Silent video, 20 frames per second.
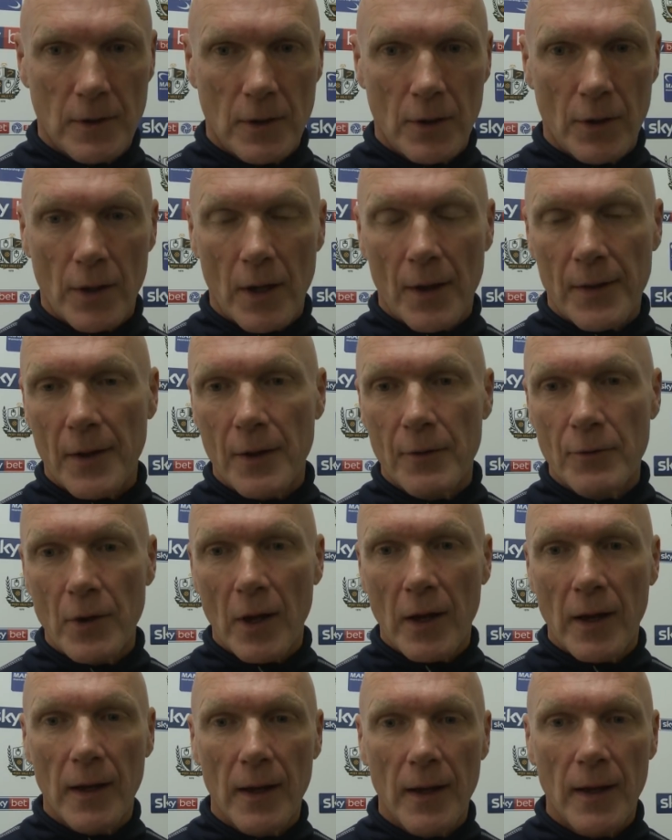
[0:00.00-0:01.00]
Look, I think
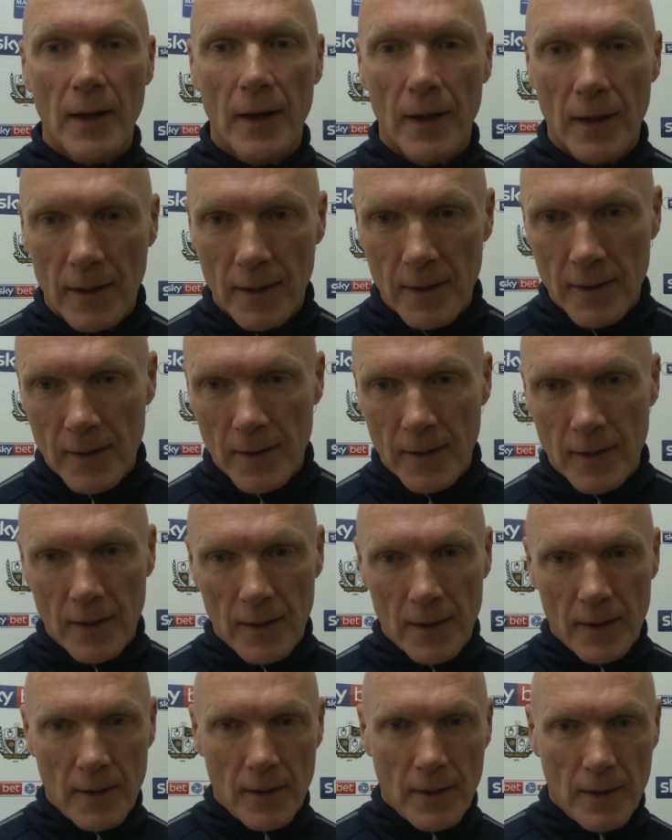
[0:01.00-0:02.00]
Ricky,
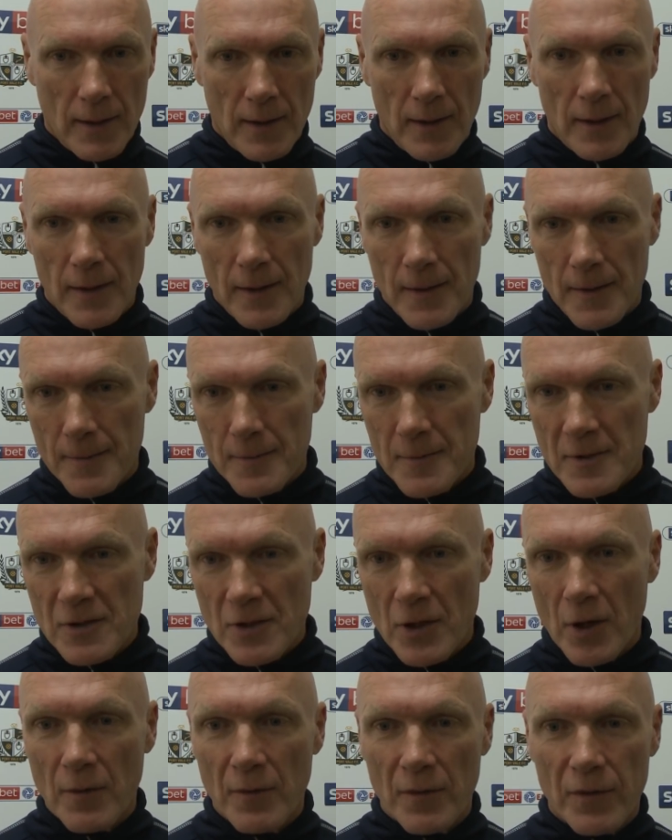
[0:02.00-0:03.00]
he's
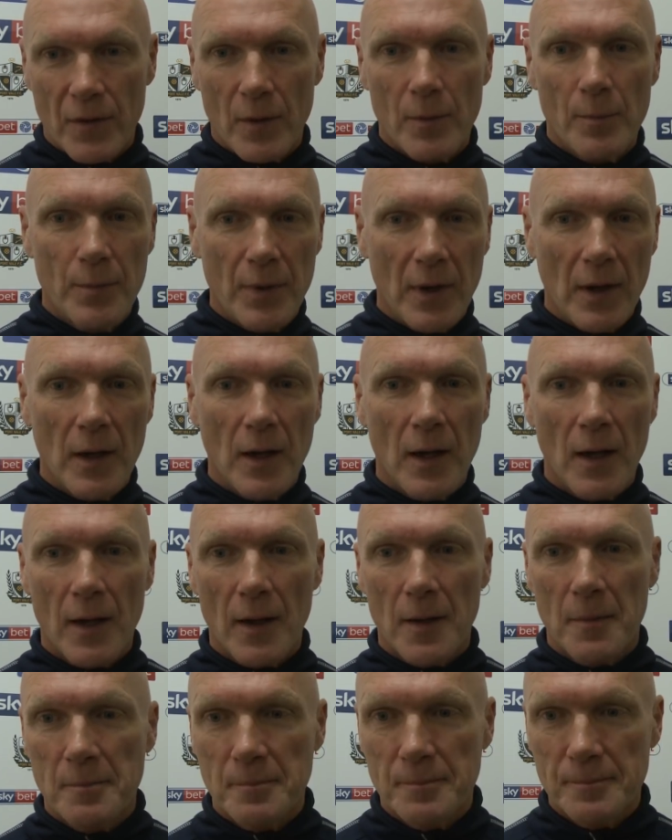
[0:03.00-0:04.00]
gone from being
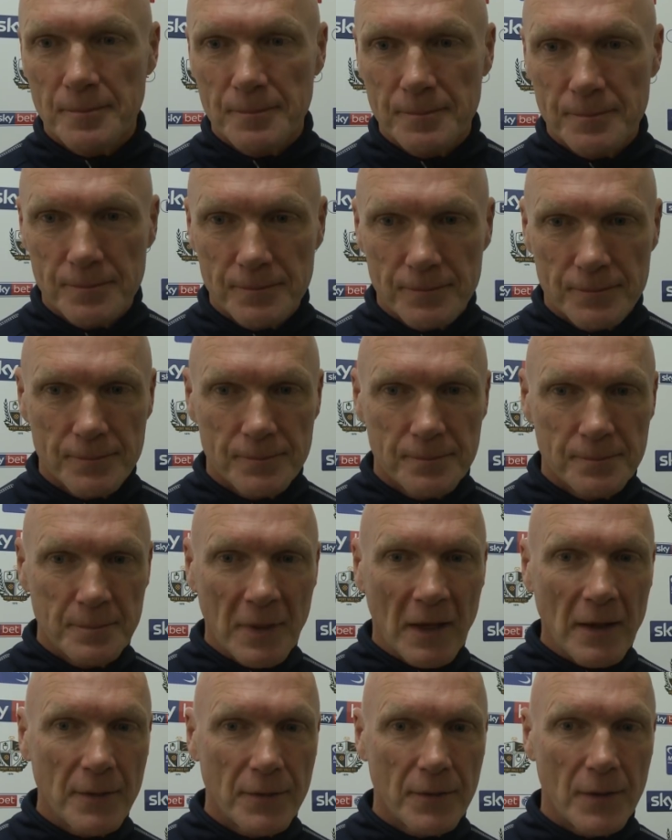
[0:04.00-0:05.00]
a
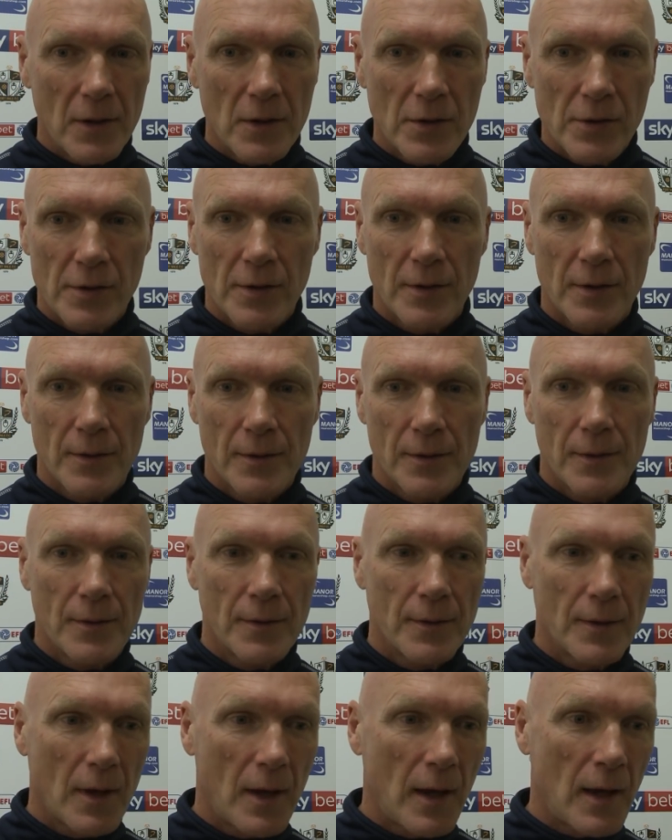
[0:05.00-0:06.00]
big fish
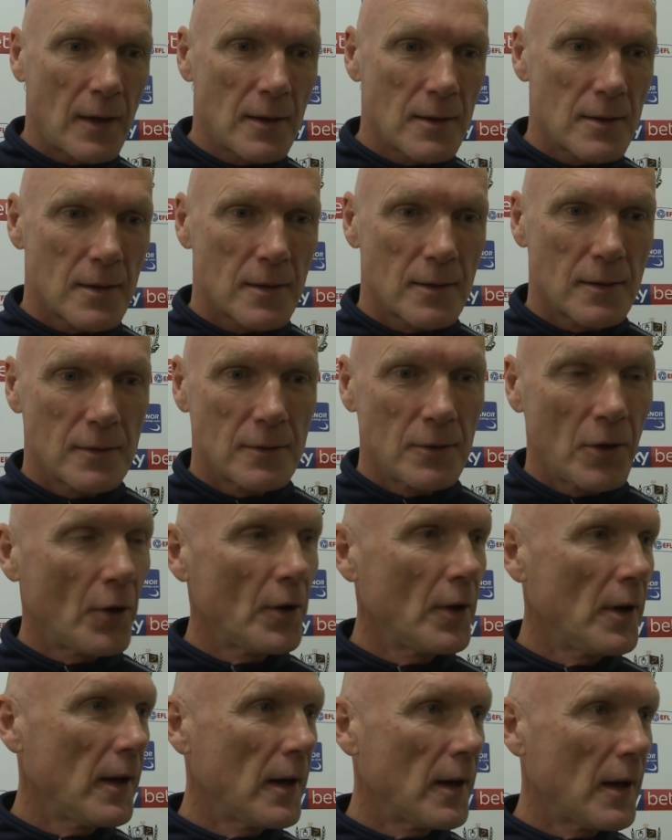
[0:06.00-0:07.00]
at
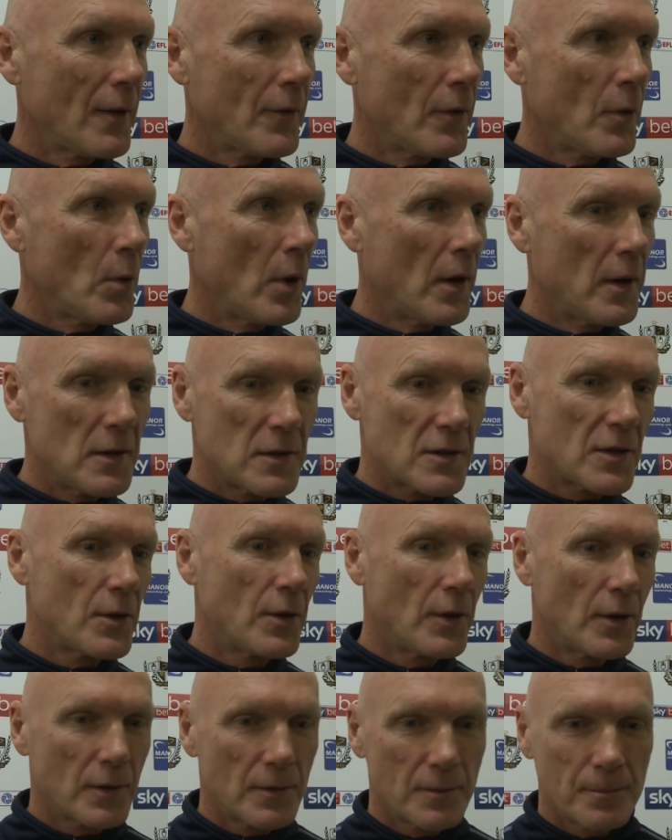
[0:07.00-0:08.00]
non-league level where he
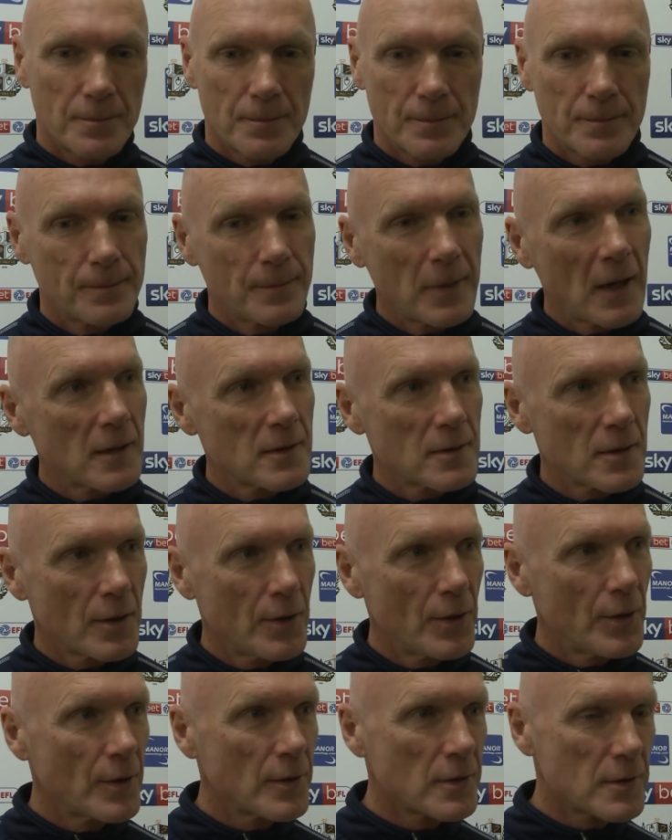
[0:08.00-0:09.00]
scored bags of
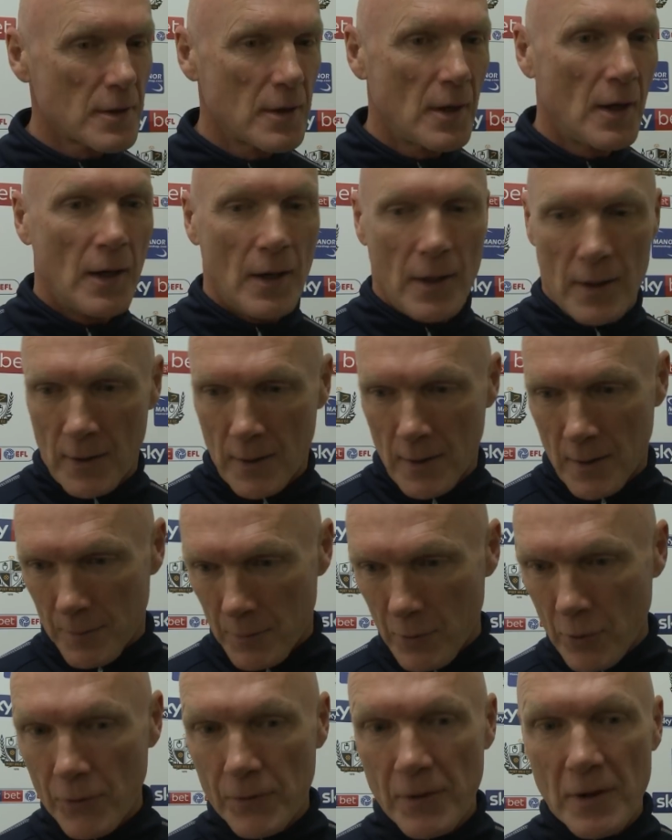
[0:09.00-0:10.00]
goals.
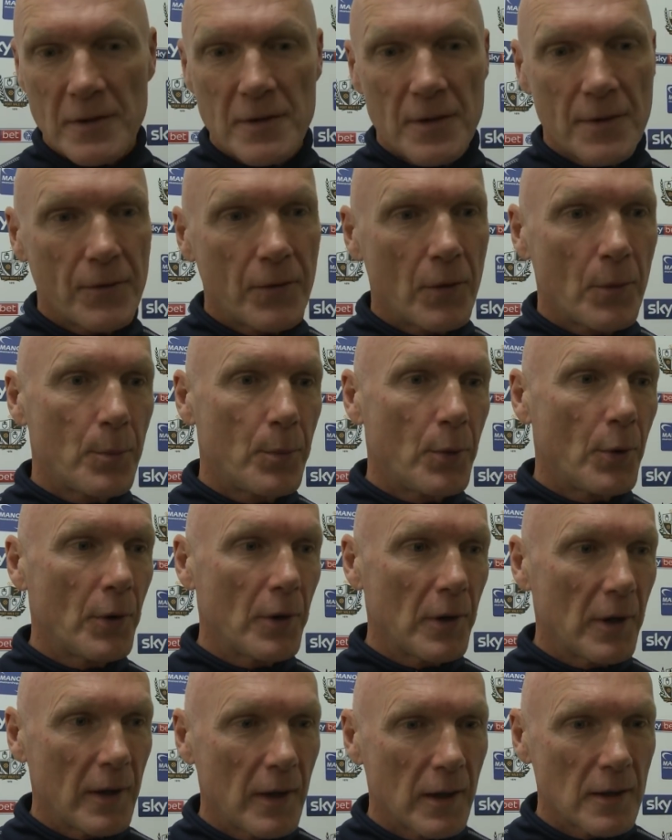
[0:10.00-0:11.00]
Moving into the
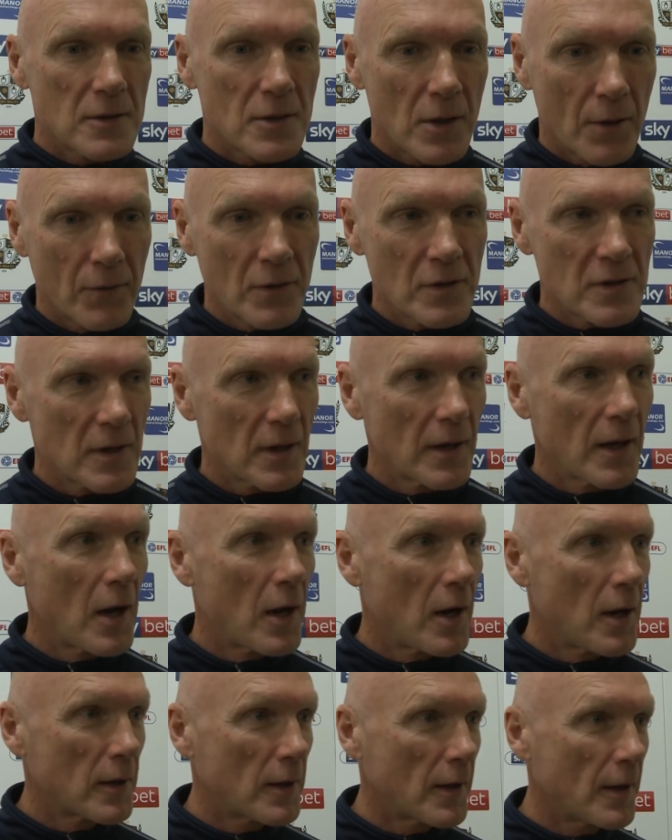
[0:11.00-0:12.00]
Football League, it's obviously
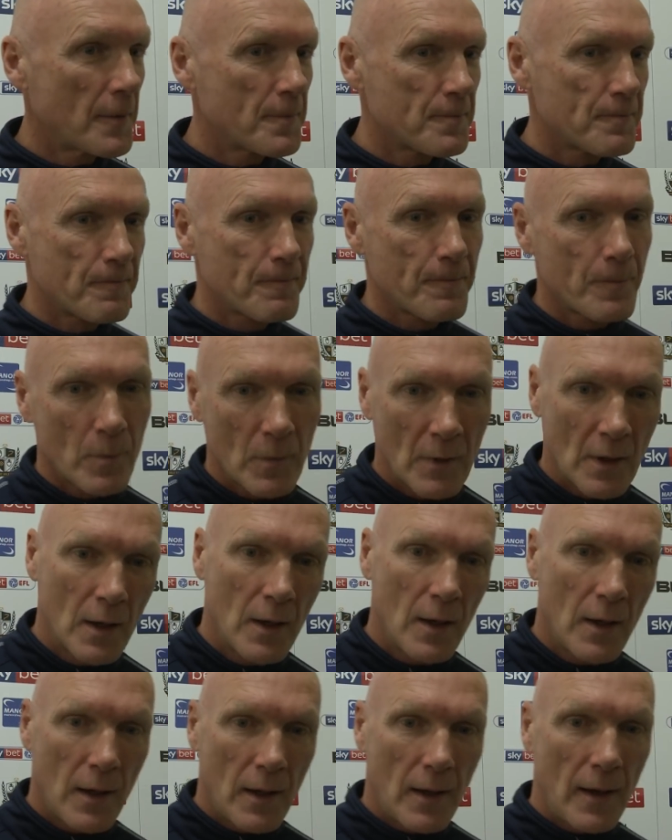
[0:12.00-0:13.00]
harder,
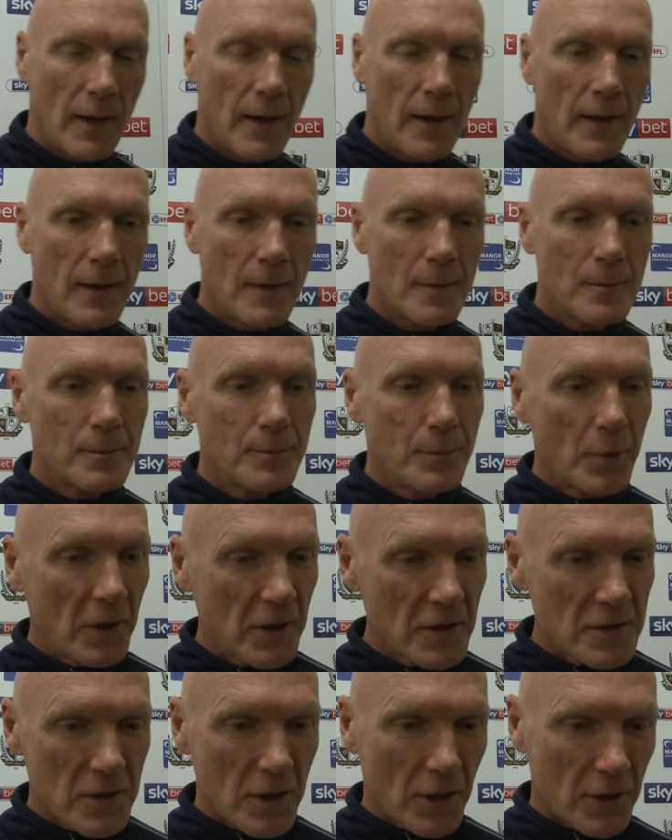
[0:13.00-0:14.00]
but
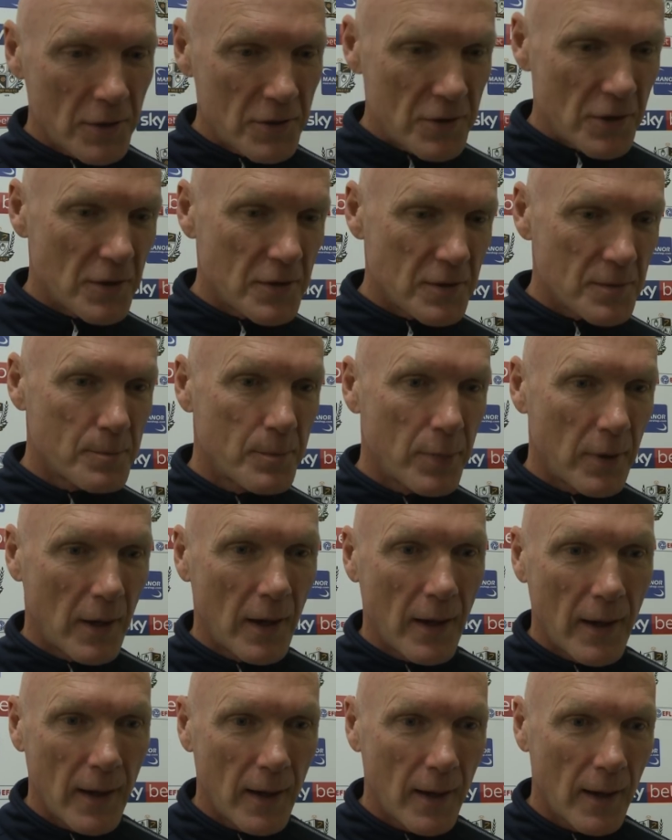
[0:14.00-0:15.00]
he's got to just
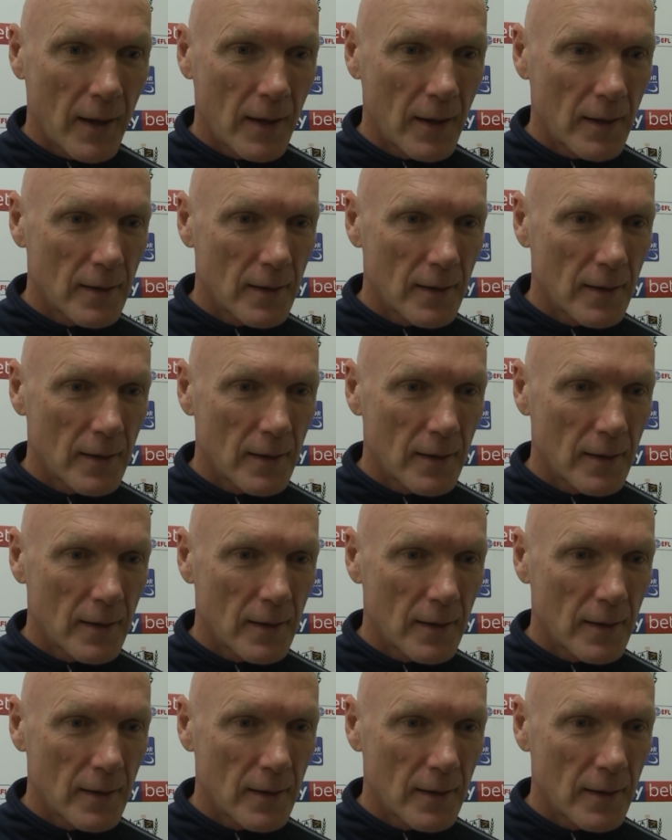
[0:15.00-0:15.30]
play